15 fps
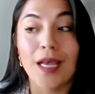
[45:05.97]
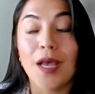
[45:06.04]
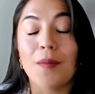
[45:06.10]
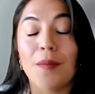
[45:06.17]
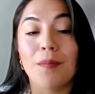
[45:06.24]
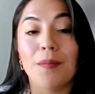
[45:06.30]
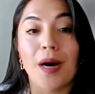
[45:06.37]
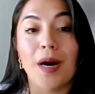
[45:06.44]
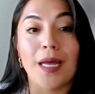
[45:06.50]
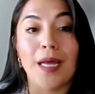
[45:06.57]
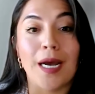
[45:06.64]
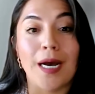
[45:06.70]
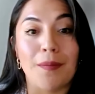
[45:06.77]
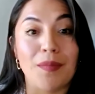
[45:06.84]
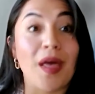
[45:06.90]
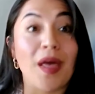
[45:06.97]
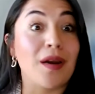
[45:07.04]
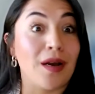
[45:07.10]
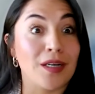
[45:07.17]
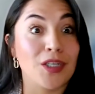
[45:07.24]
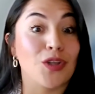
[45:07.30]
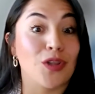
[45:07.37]
But that
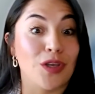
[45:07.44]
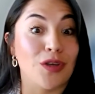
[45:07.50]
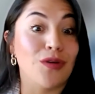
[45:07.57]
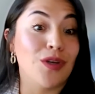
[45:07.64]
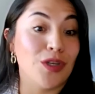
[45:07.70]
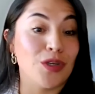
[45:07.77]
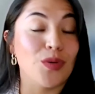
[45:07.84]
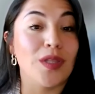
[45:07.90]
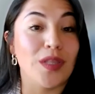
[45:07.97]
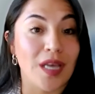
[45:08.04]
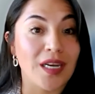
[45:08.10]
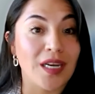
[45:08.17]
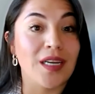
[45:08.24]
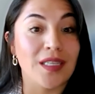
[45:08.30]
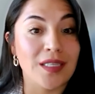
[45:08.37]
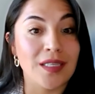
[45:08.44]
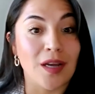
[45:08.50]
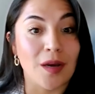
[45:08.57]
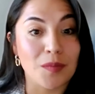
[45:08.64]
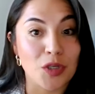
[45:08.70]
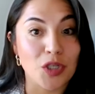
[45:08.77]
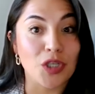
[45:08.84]
actually you can do online, and it's an
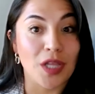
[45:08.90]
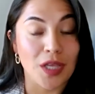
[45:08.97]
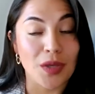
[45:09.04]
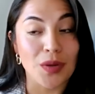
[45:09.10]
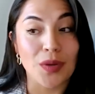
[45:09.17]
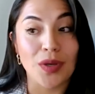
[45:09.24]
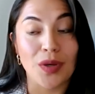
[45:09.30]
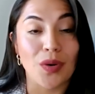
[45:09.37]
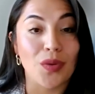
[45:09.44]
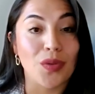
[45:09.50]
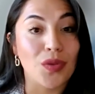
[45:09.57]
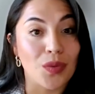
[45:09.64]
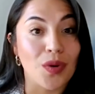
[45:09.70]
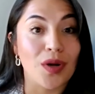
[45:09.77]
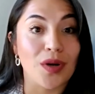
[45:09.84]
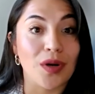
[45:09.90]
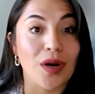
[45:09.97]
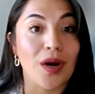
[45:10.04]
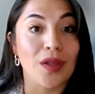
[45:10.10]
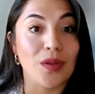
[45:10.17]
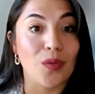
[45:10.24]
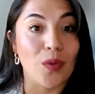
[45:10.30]
option that you can go through
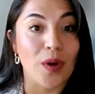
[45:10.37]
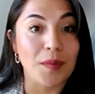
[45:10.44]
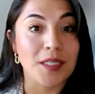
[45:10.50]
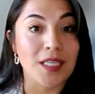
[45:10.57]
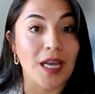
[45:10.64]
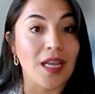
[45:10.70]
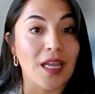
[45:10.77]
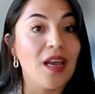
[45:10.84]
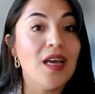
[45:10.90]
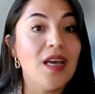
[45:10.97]
on the website.